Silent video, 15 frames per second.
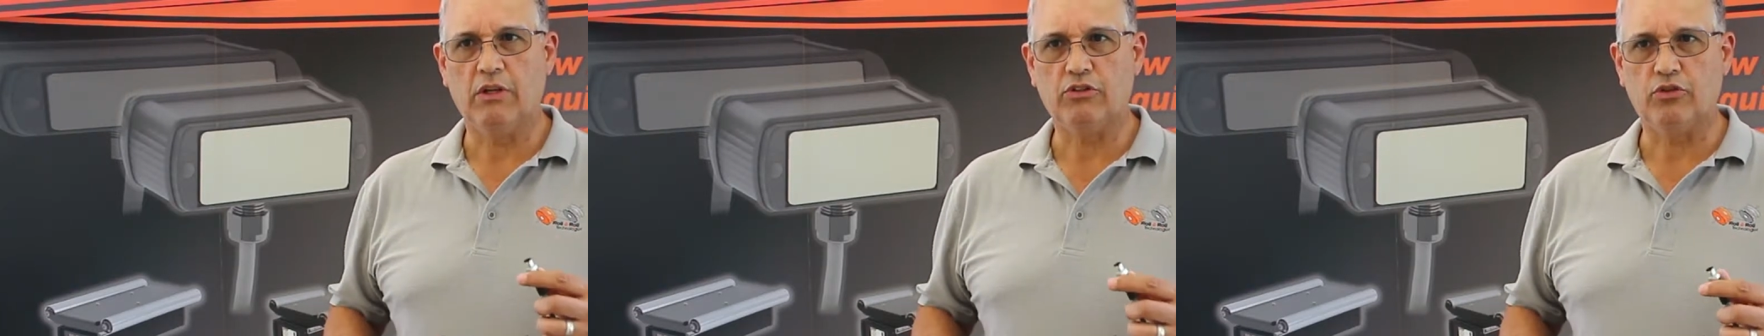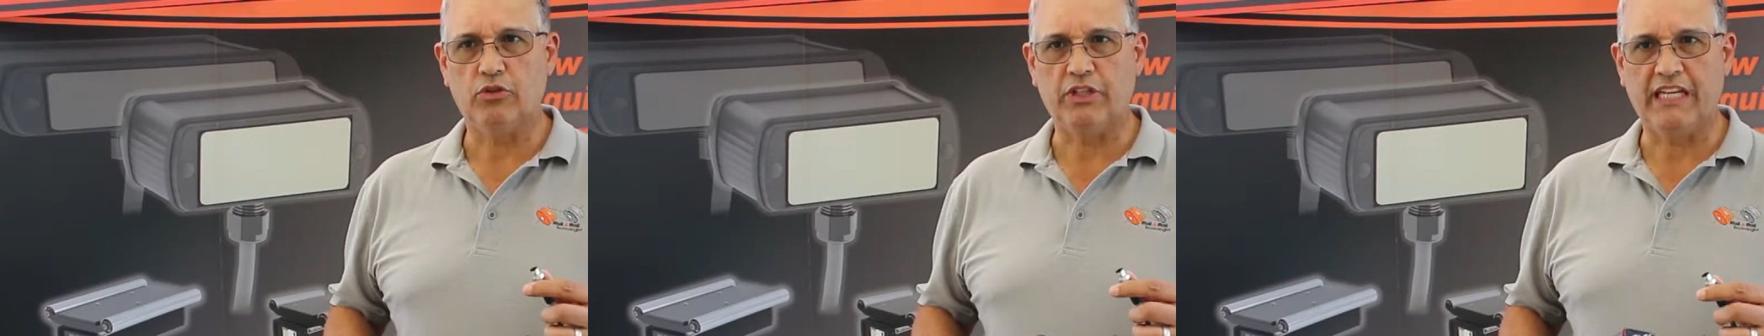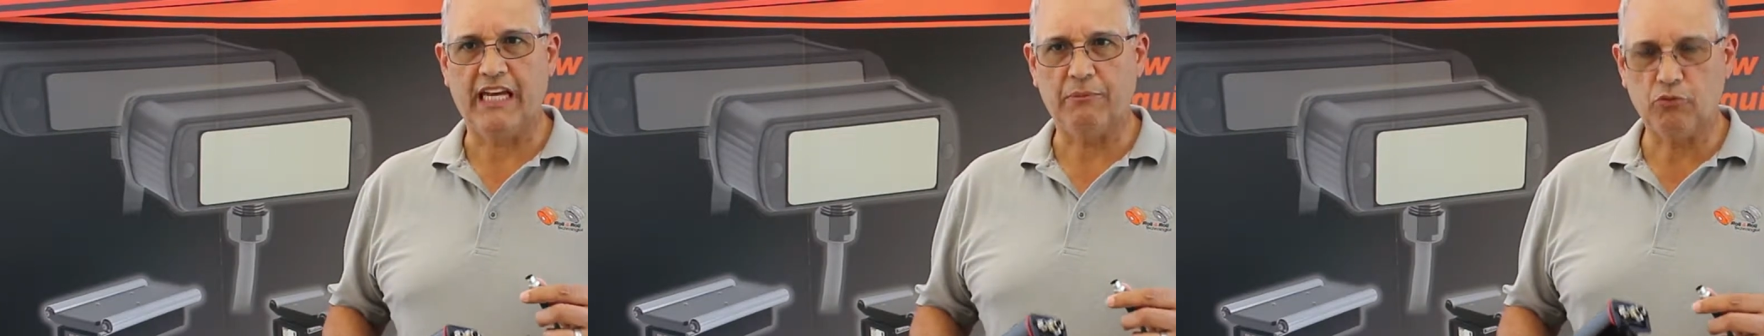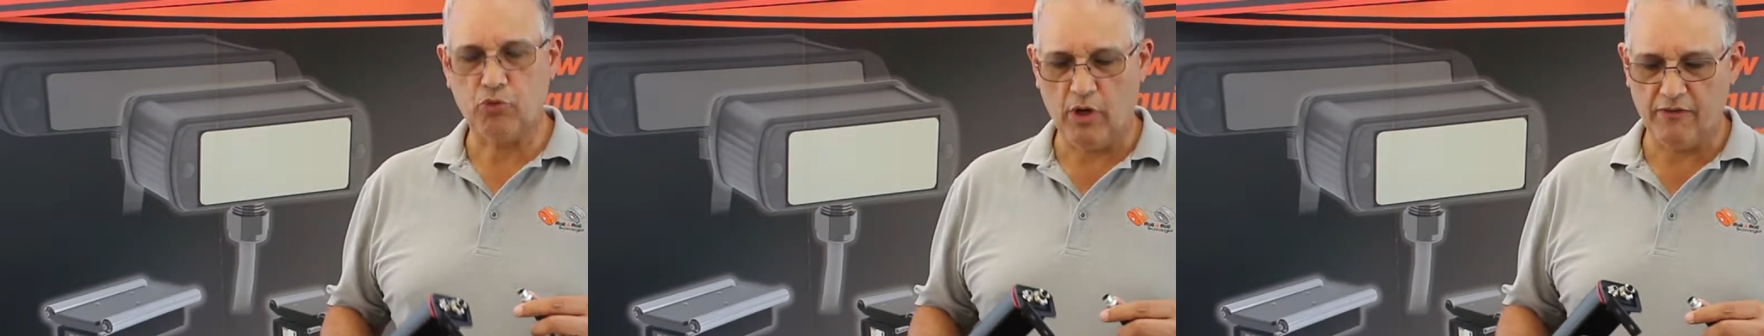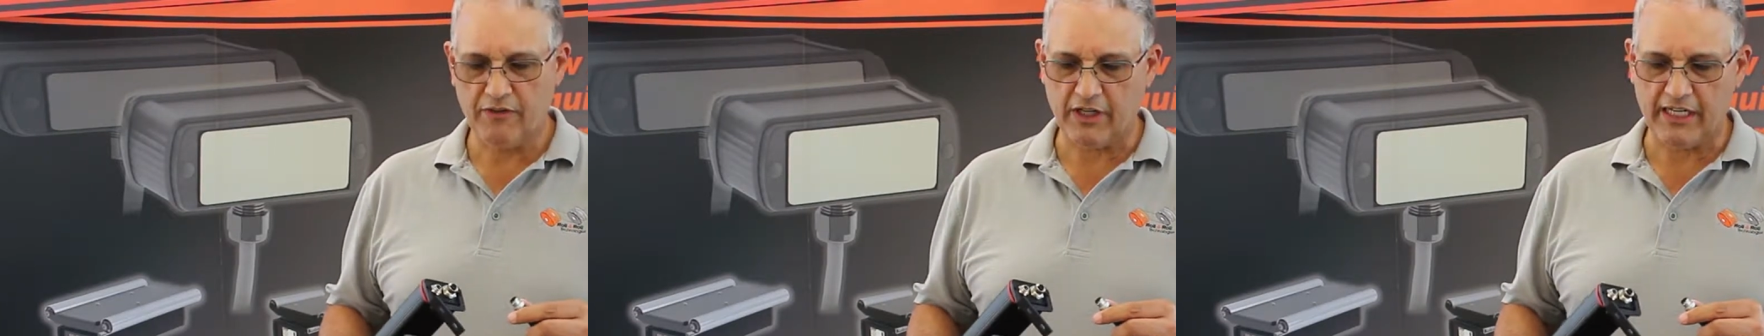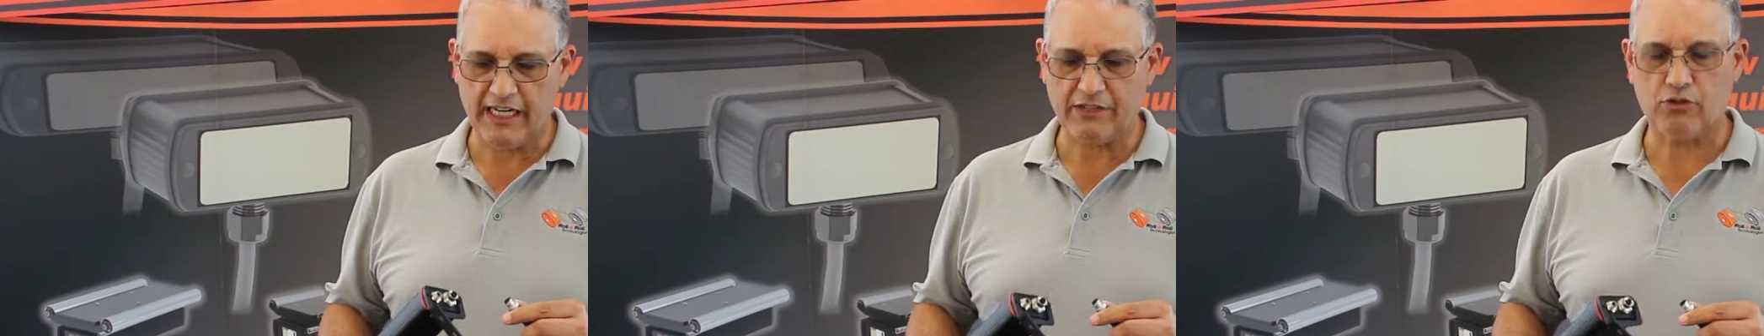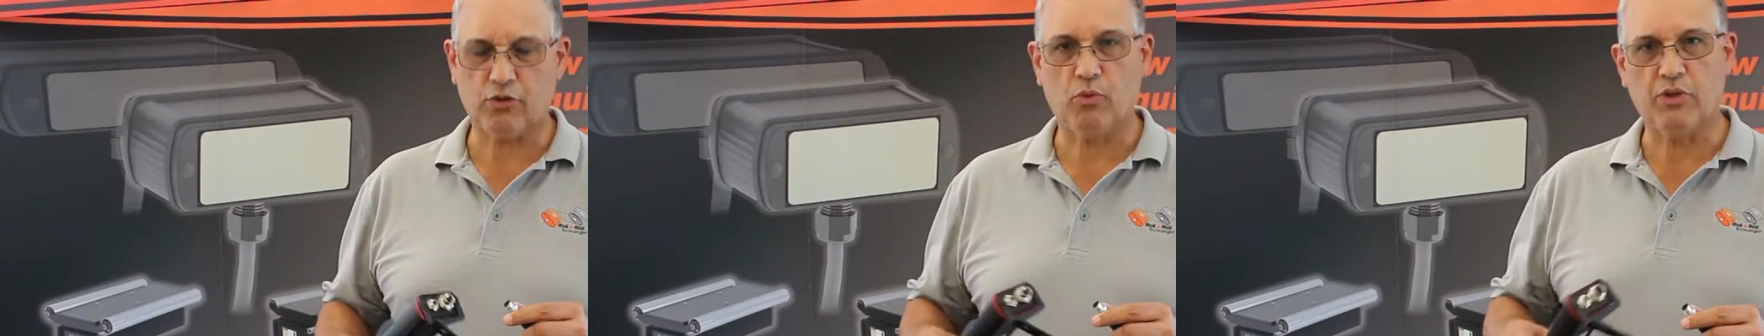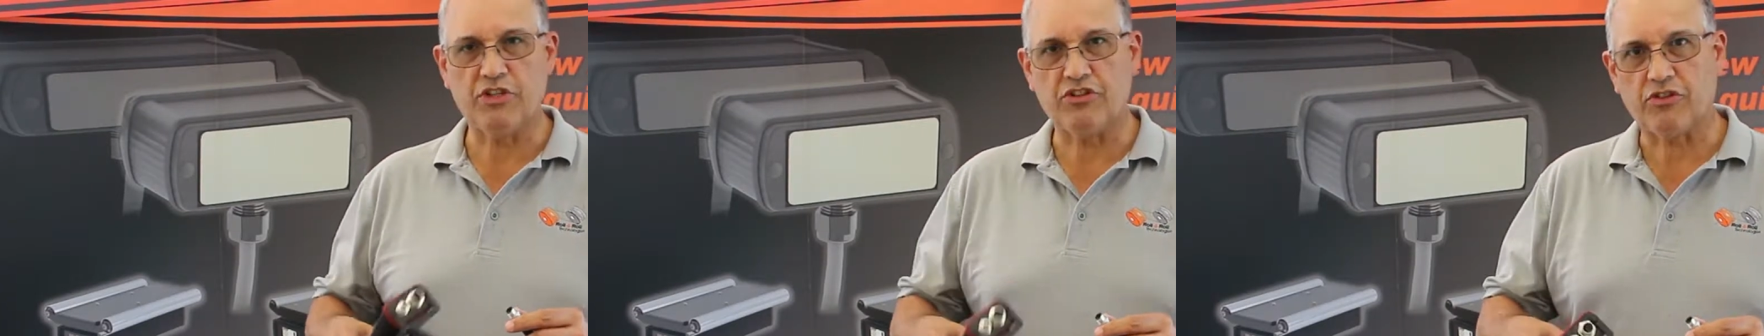to the M12
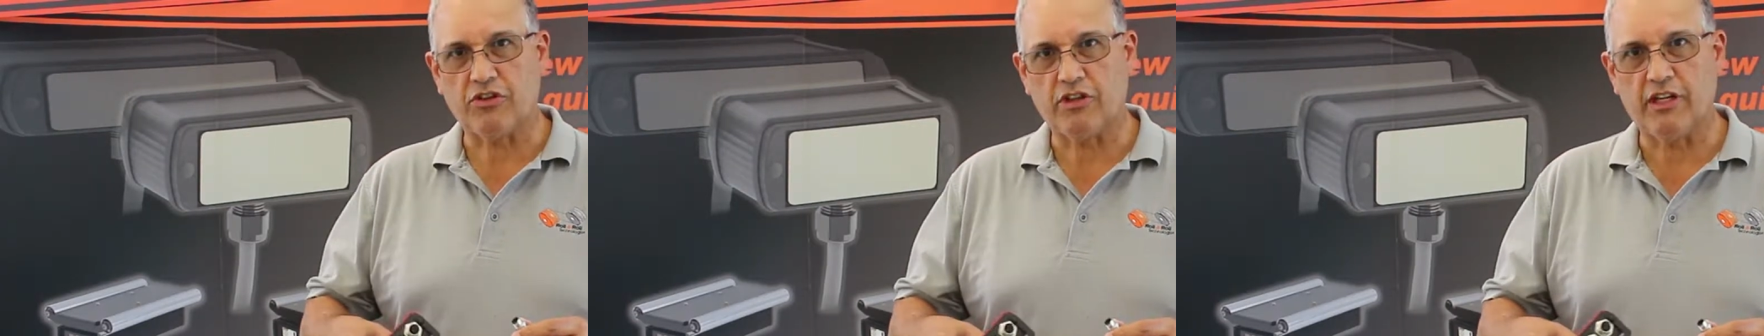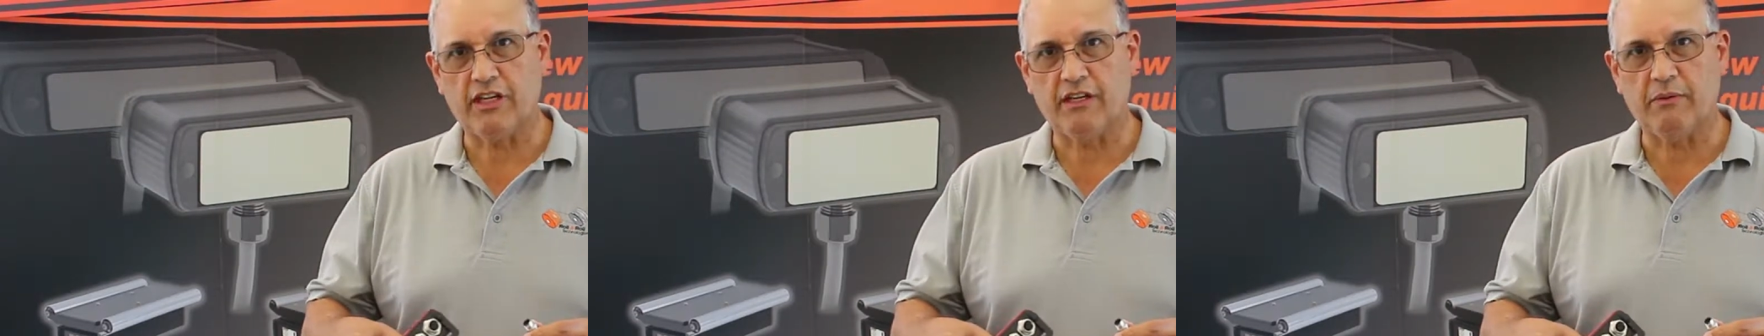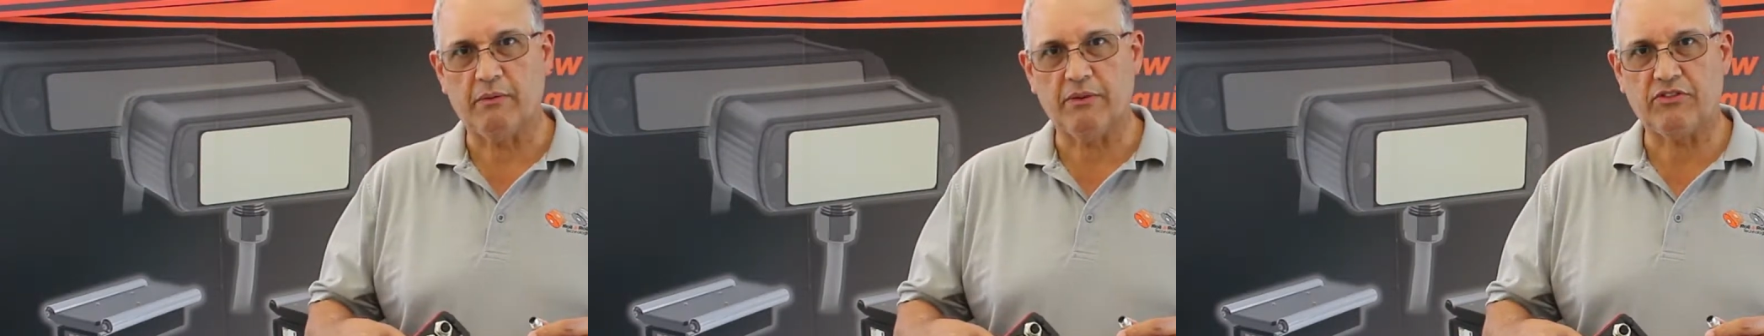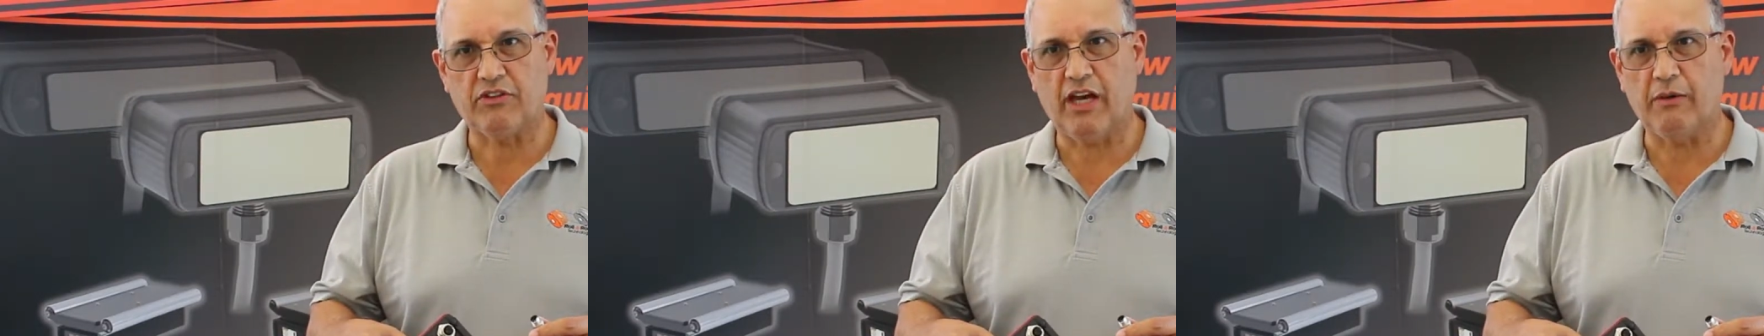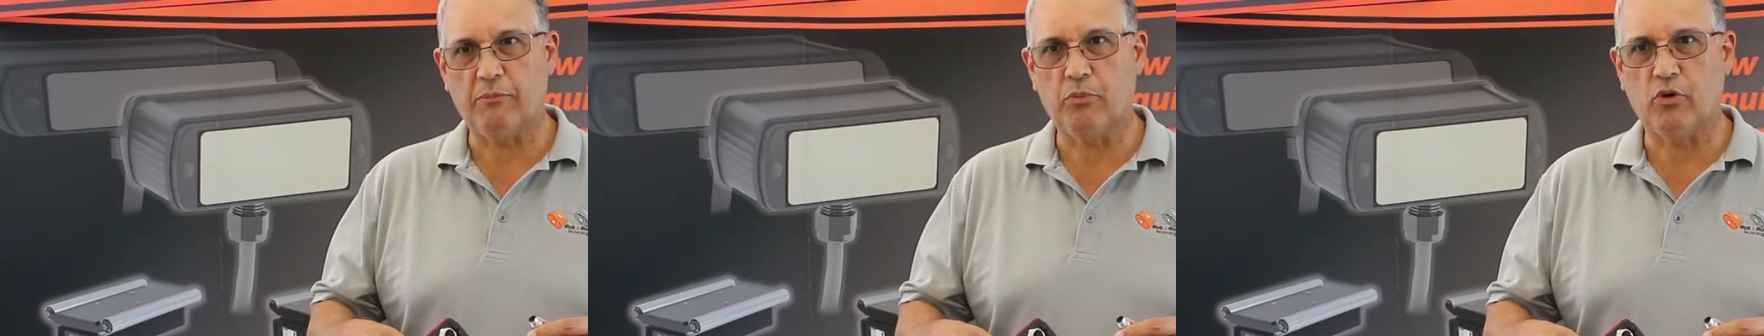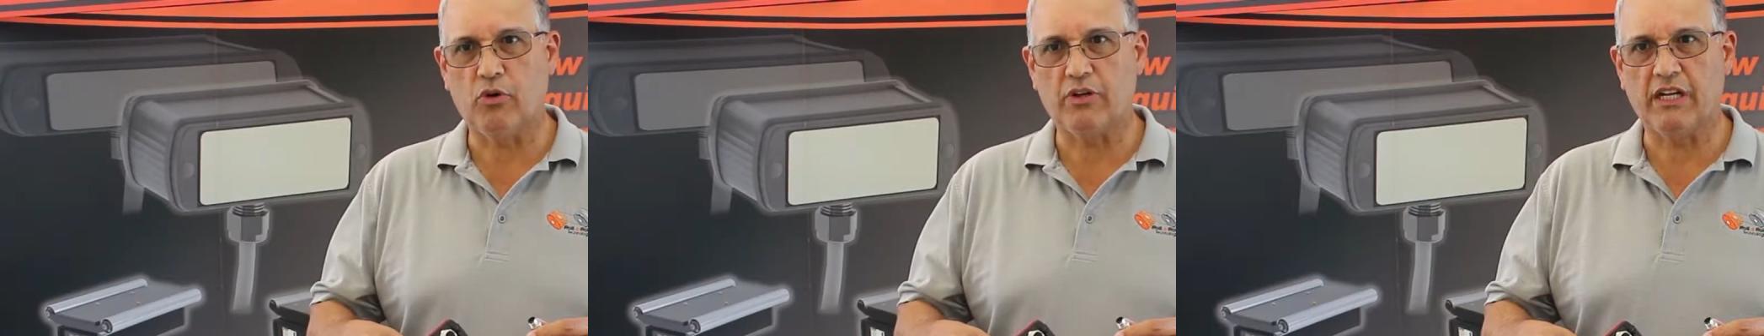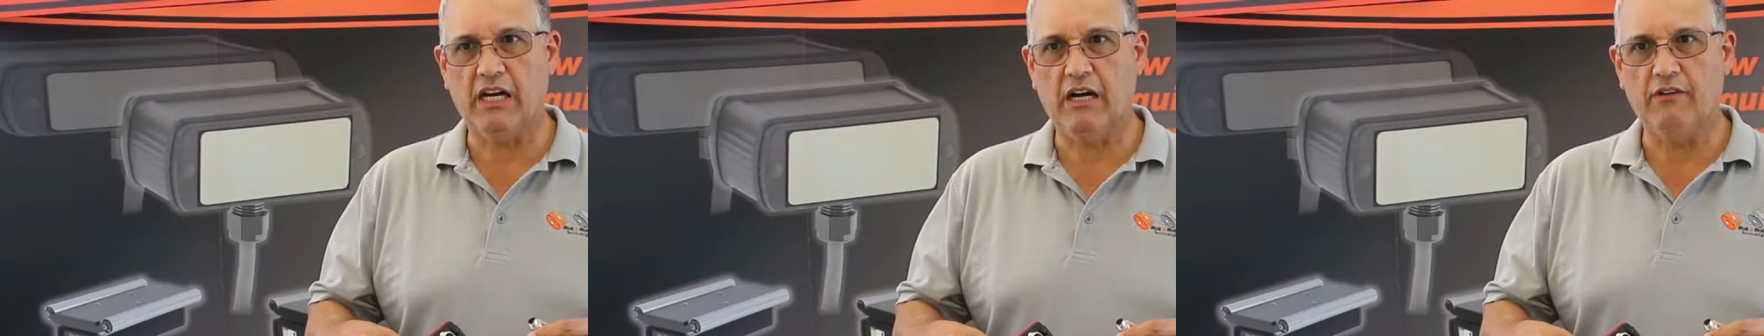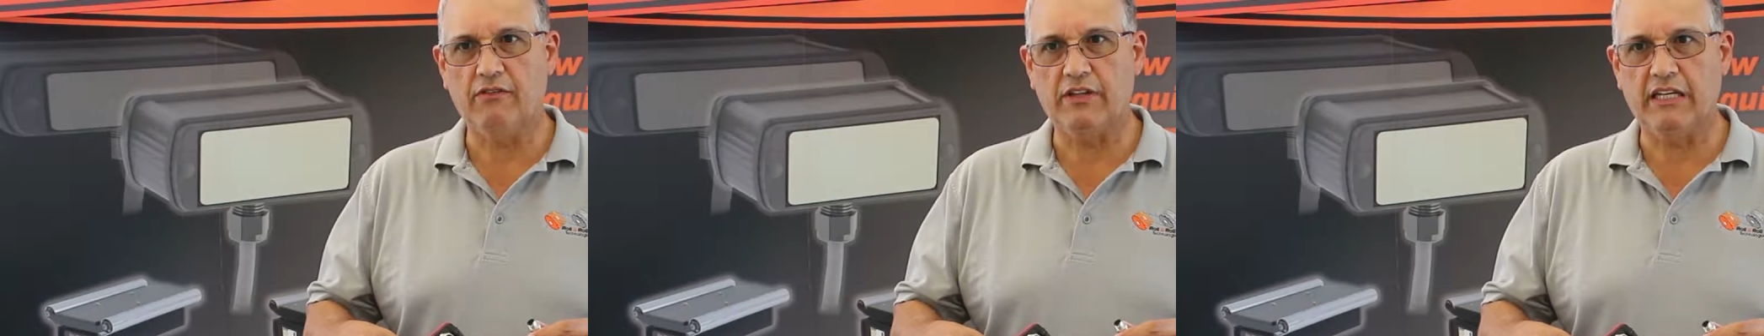connector, which is on the side port
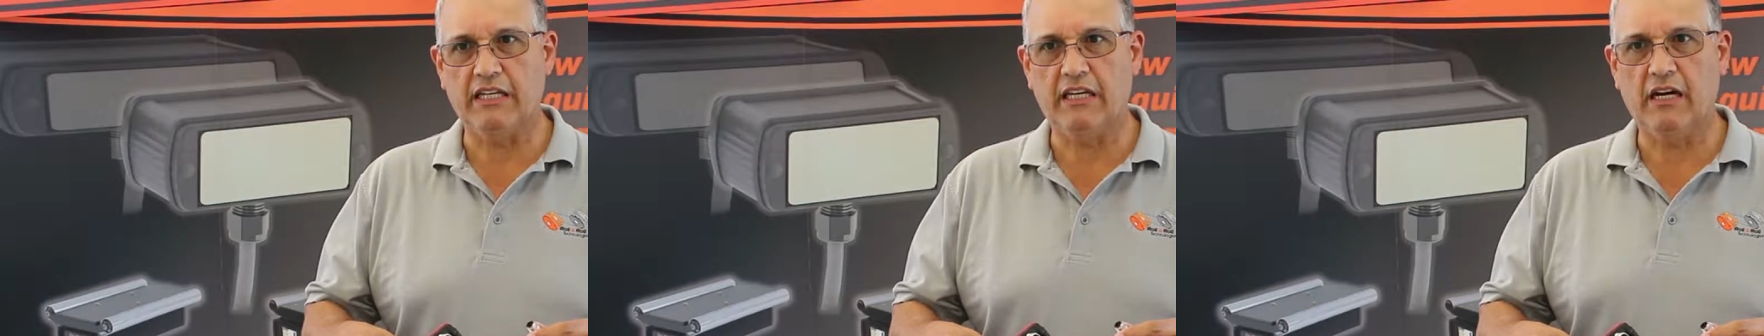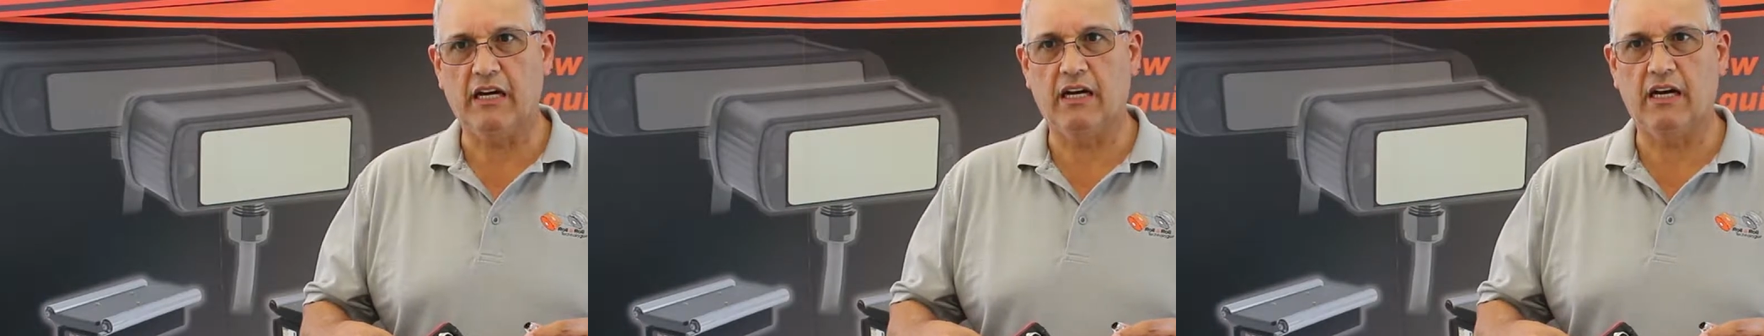of the